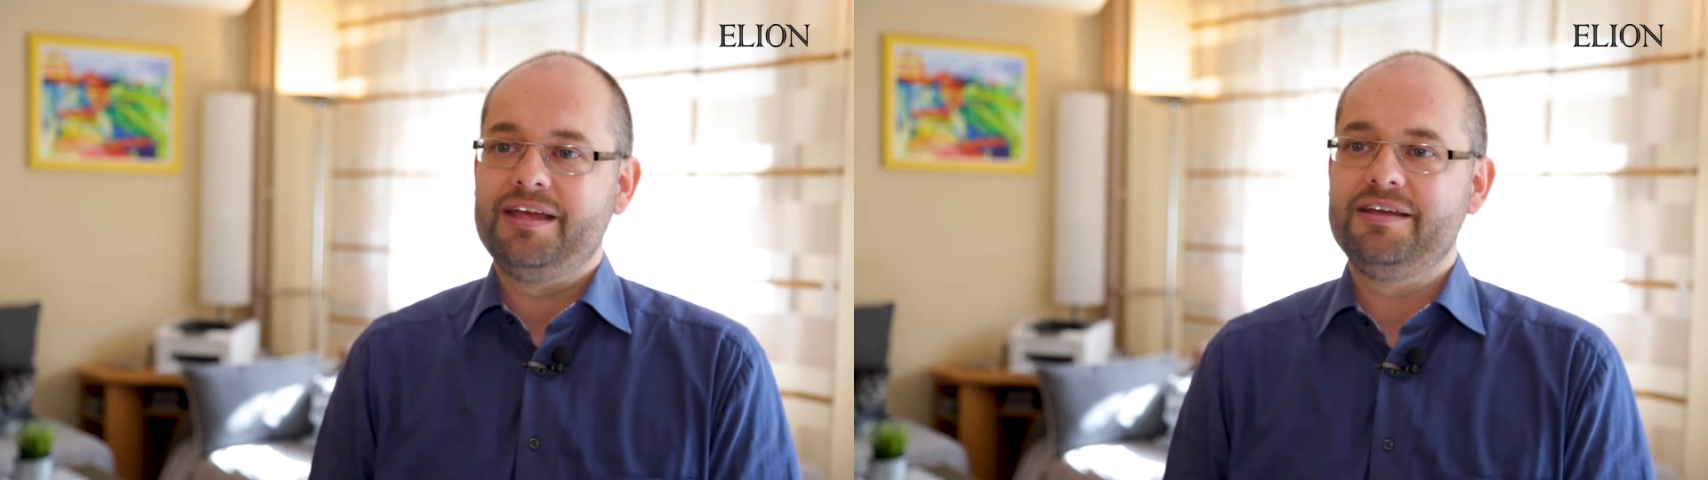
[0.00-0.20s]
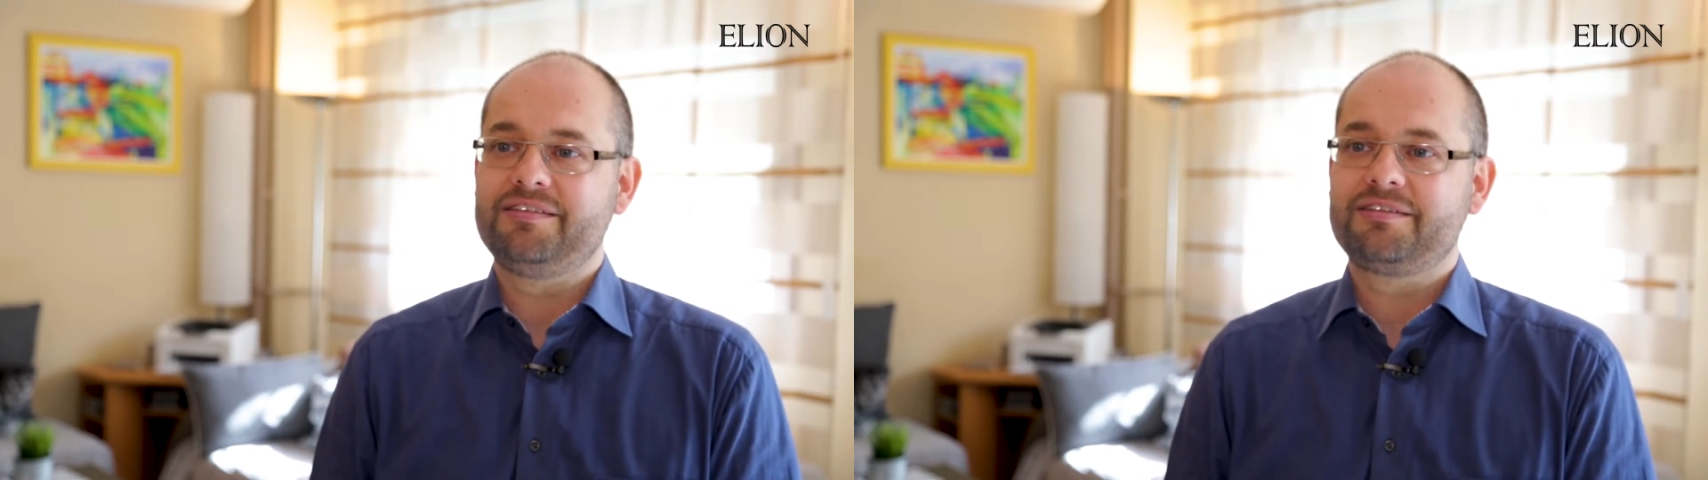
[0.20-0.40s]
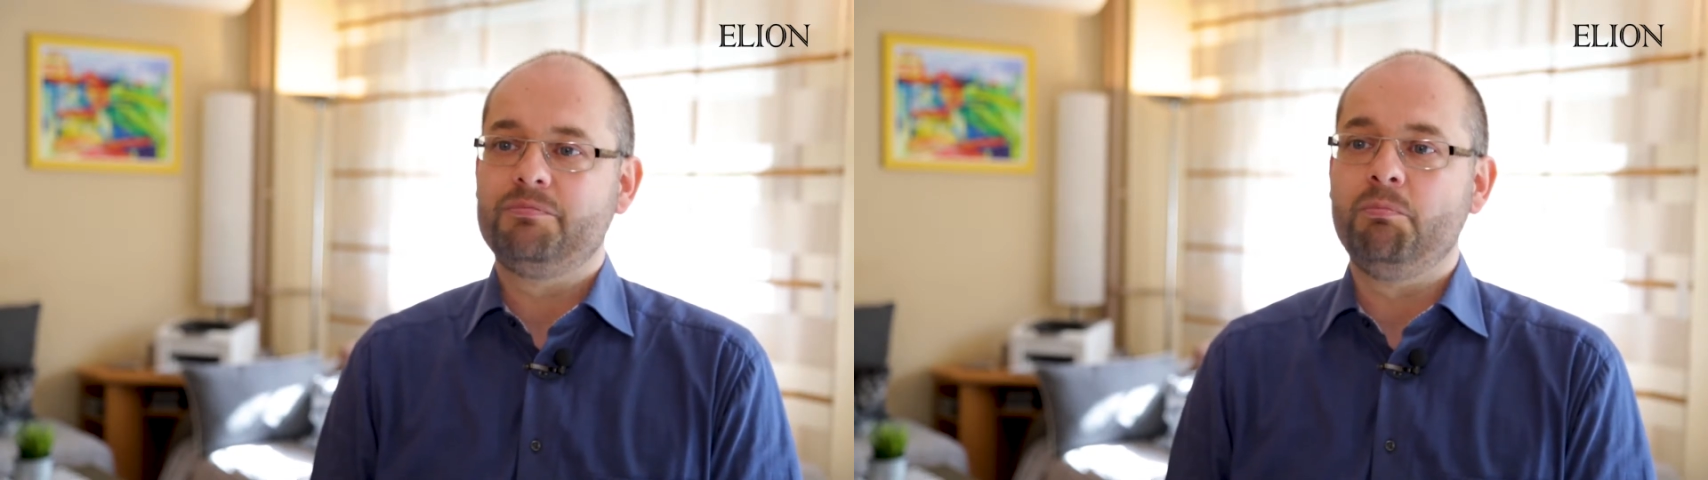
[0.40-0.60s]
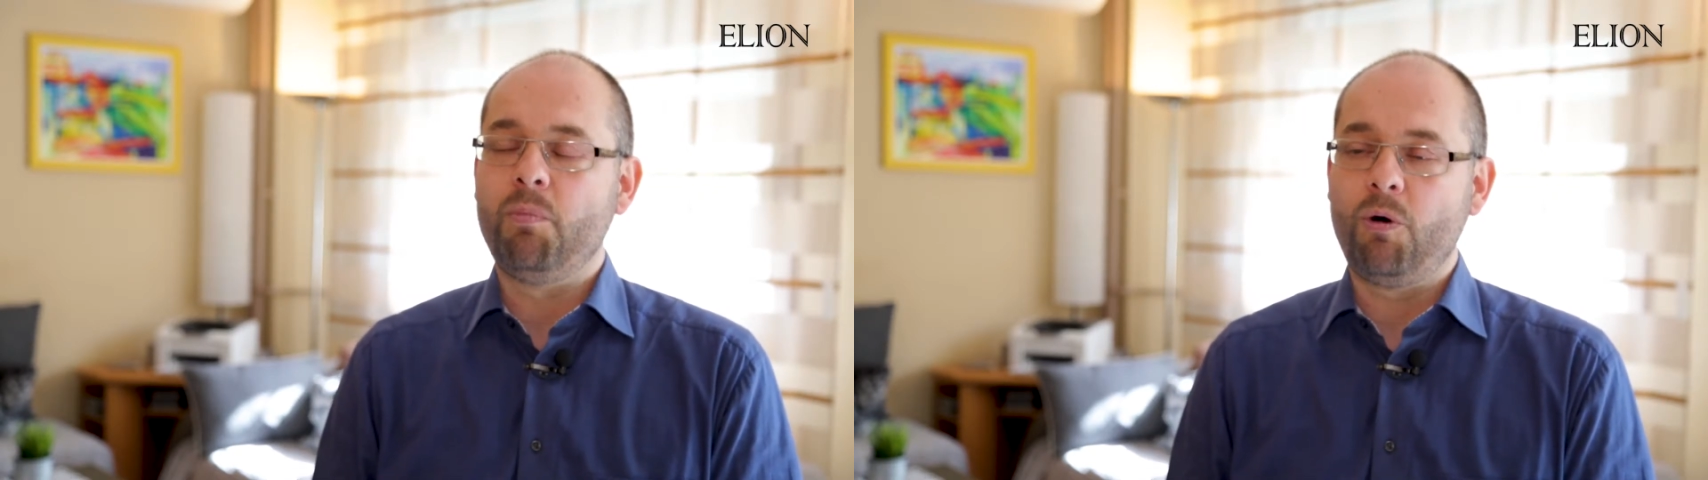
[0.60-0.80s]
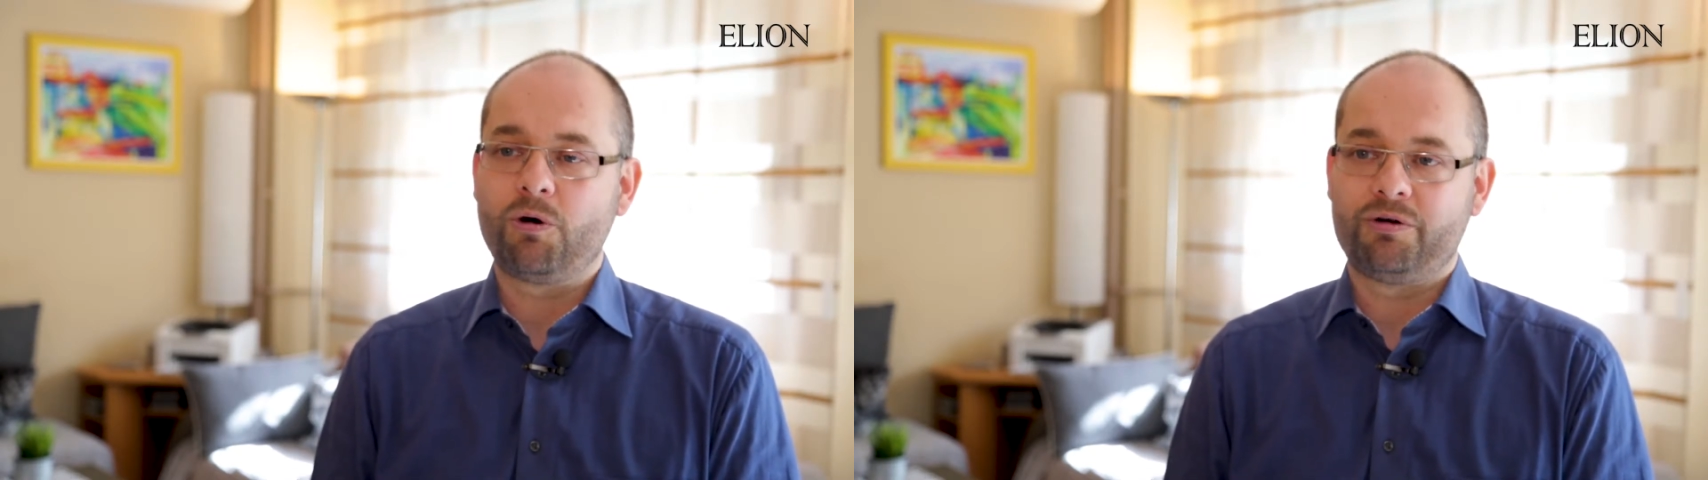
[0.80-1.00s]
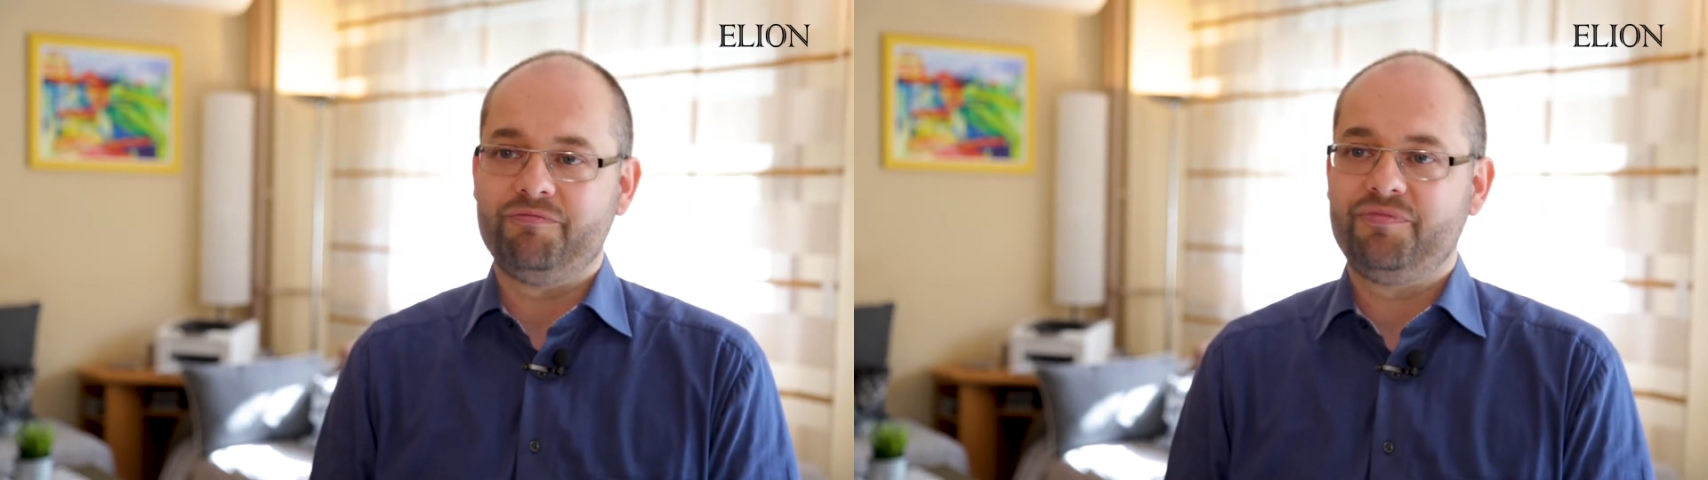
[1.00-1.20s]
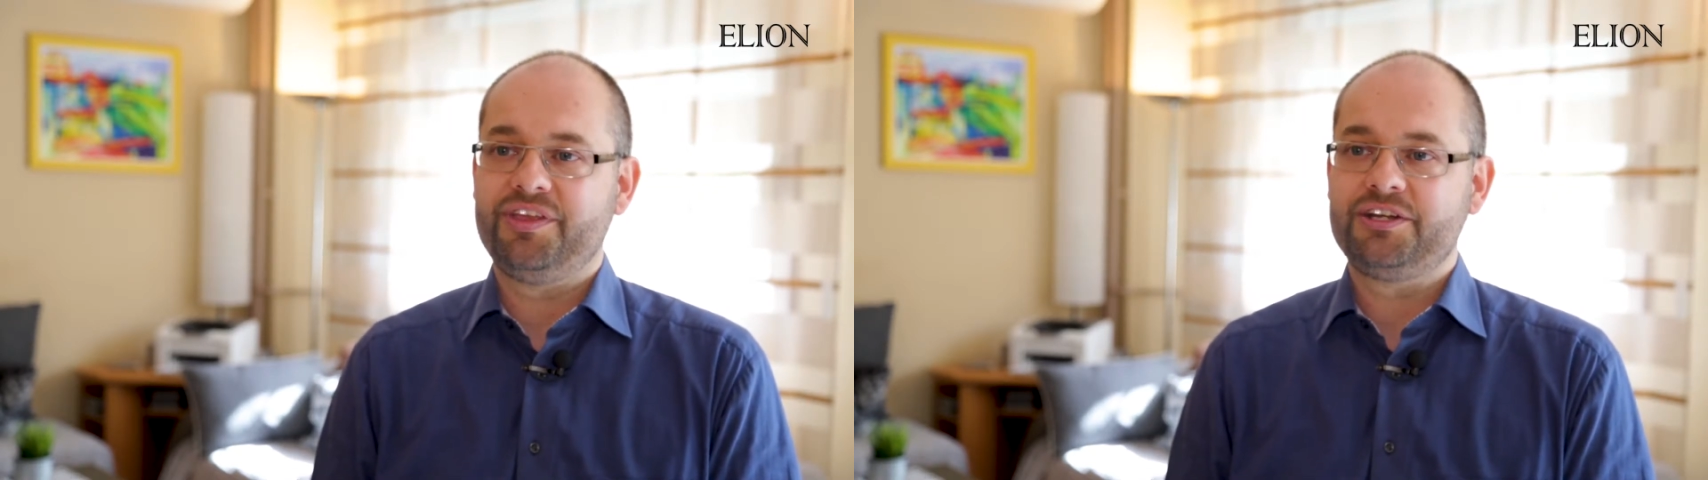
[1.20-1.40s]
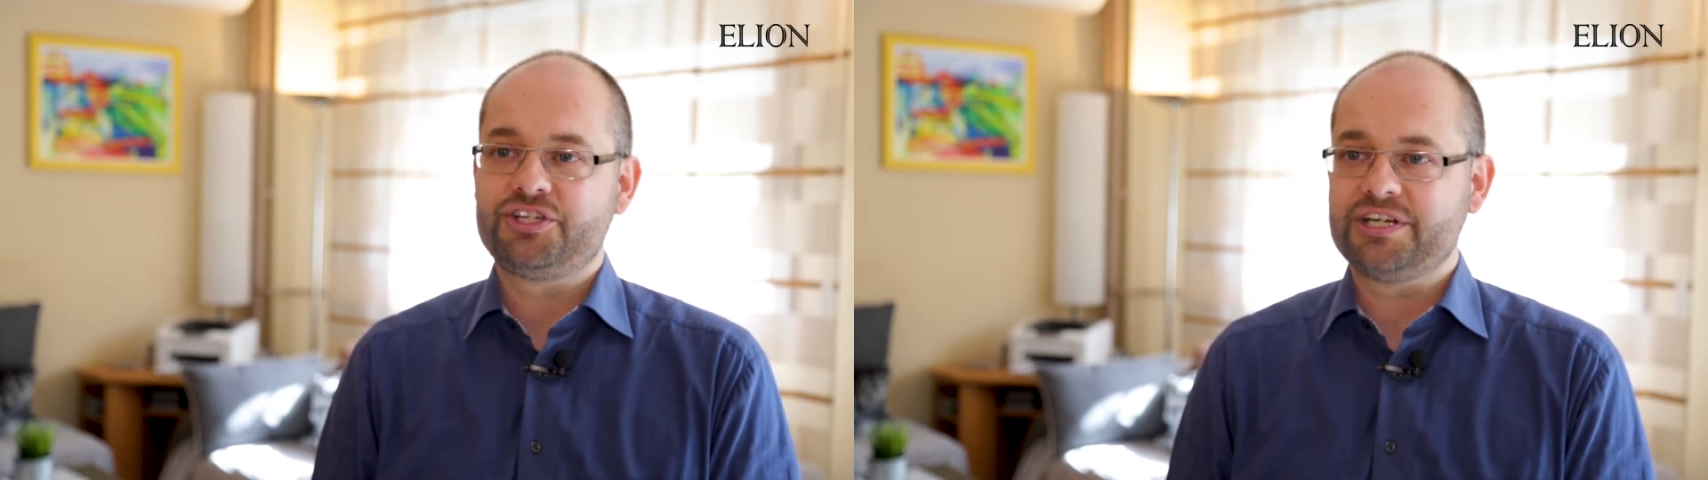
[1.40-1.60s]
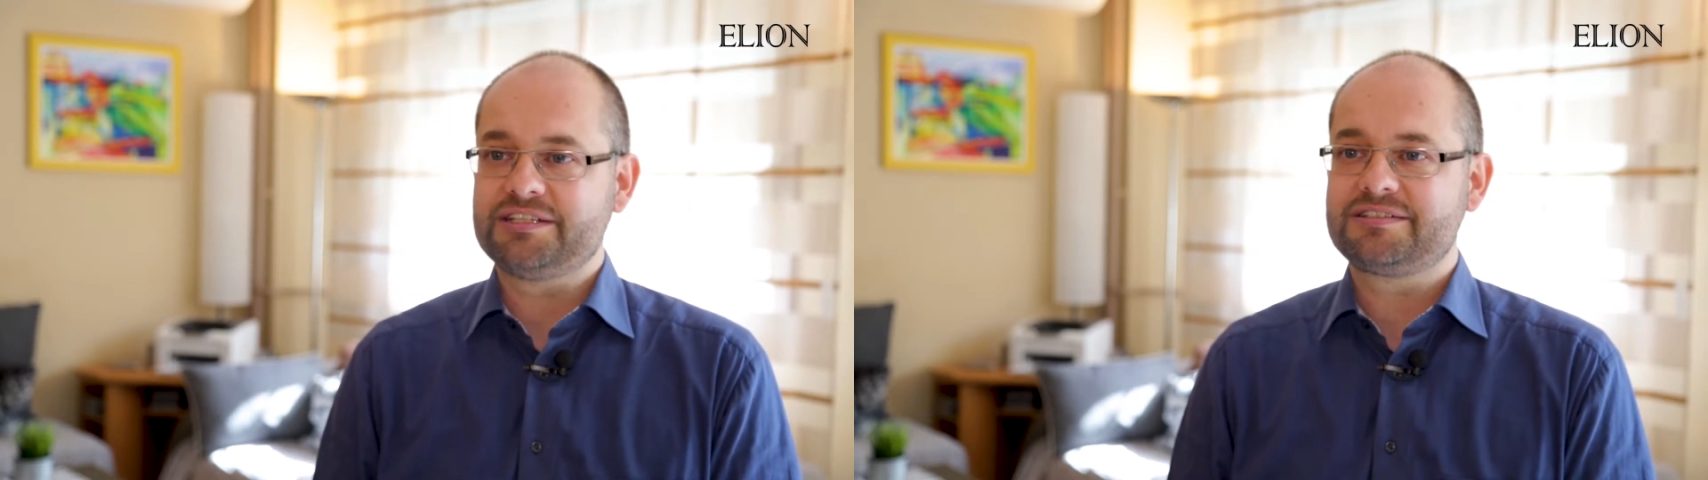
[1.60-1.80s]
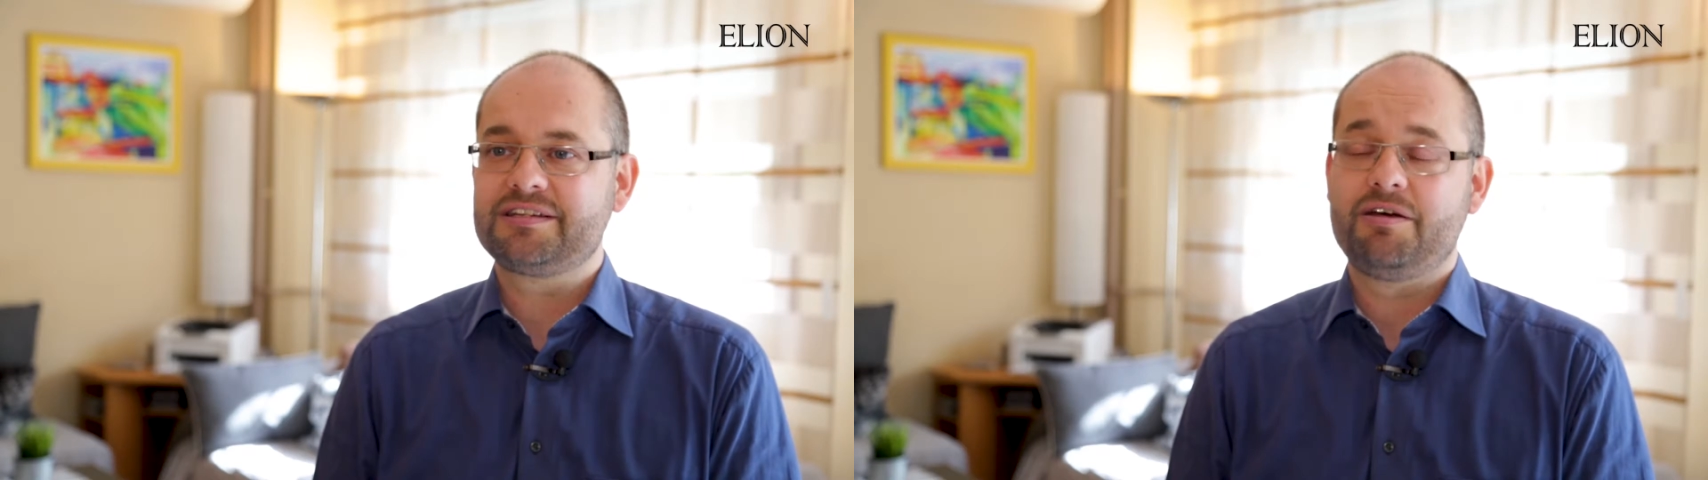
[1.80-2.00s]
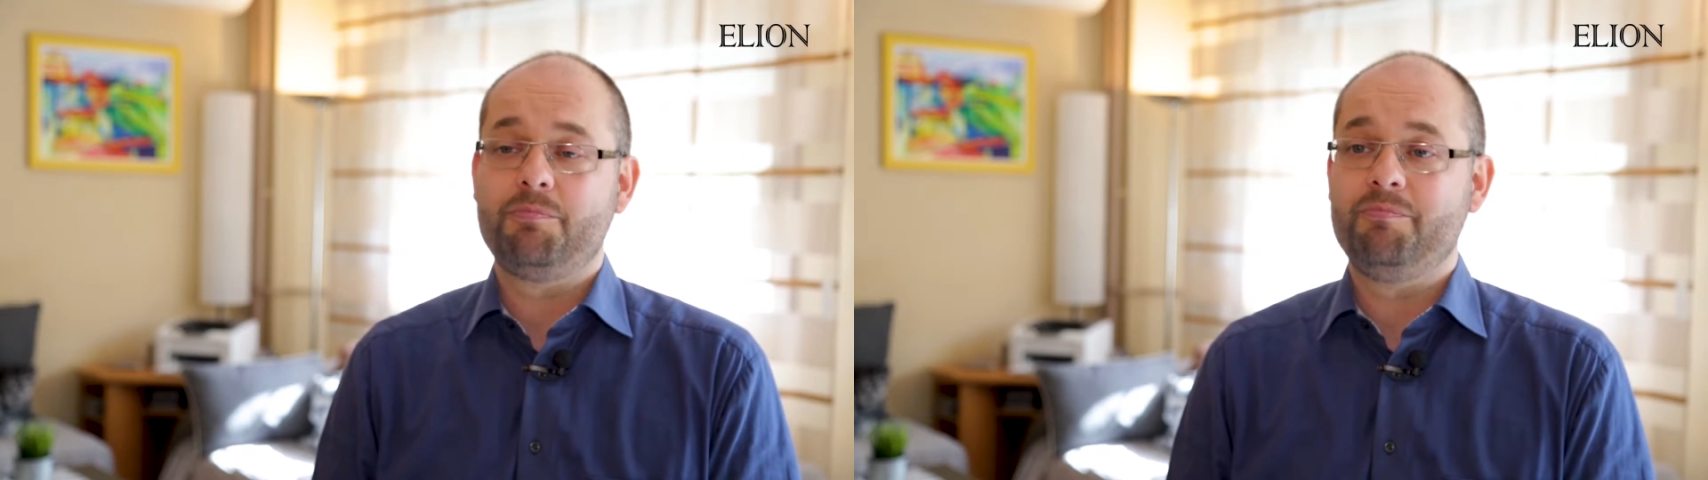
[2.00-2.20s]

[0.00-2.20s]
is more than just